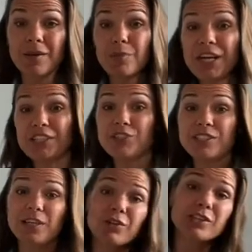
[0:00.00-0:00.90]
but can you
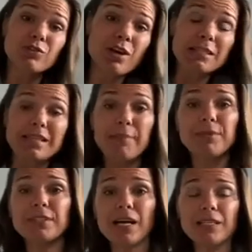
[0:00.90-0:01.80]
sit crisscross
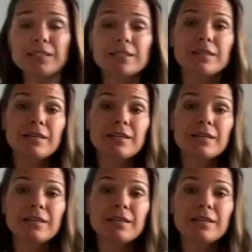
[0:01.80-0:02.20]
applesauce?